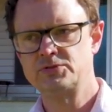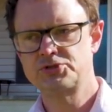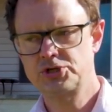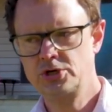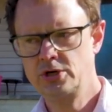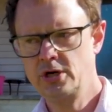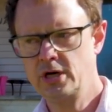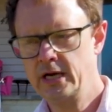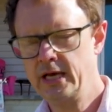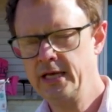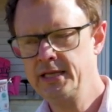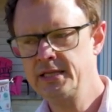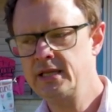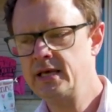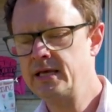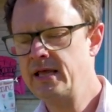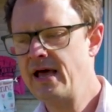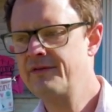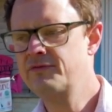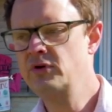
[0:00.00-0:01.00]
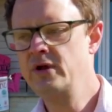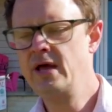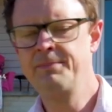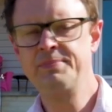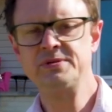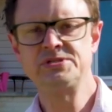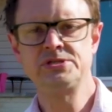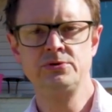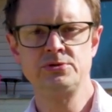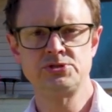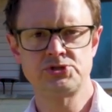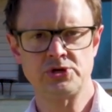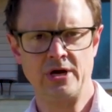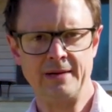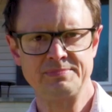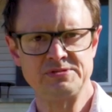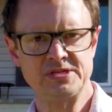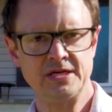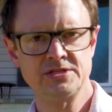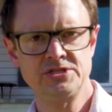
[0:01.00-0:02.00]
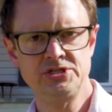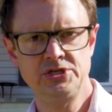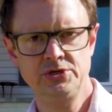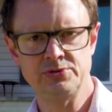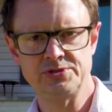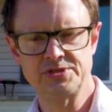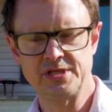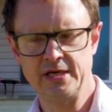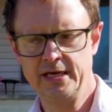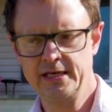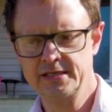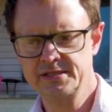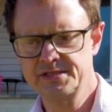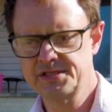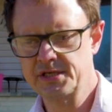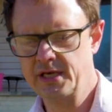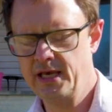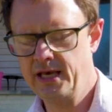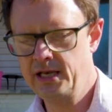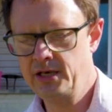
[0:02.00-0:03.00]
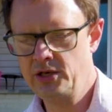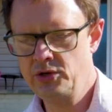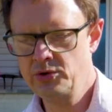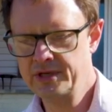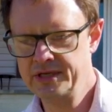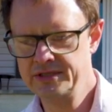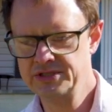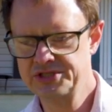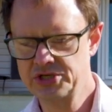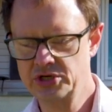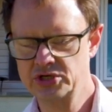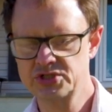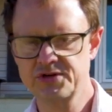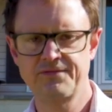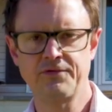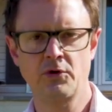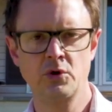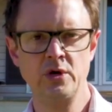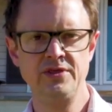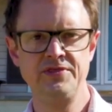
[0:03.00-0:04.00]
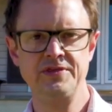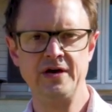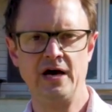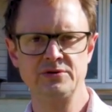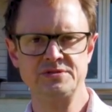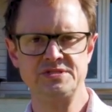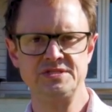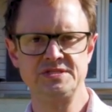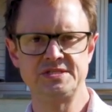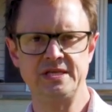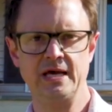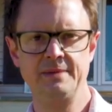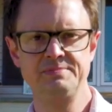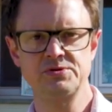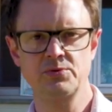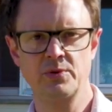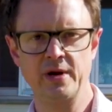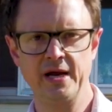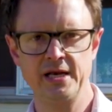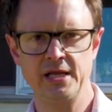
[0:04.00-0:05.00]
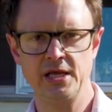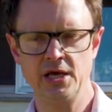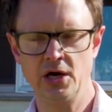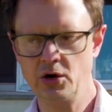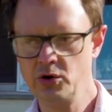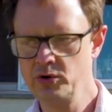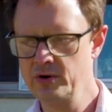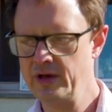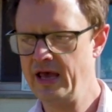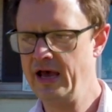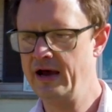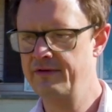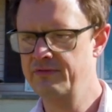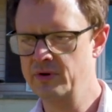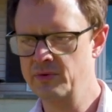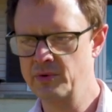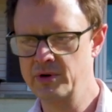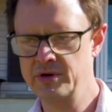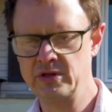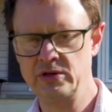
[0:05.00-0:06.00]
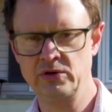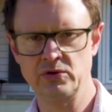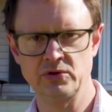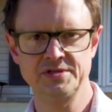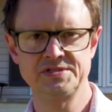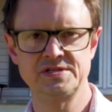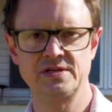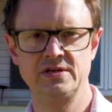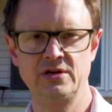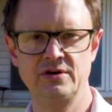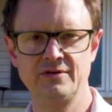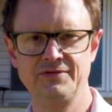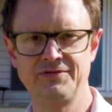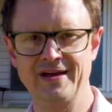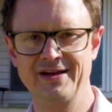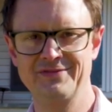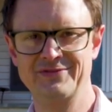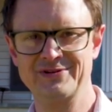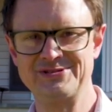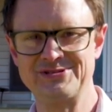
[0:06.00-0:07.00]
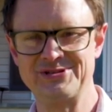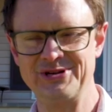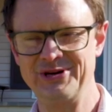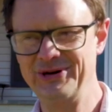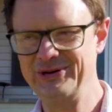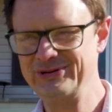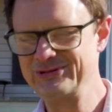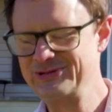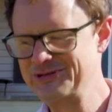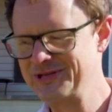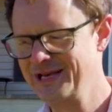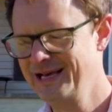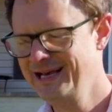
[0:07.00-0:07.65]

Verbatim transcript: sure every episode drops on tuesdays and you can search 40000 steps radio everywhere that you listen to your favorite shows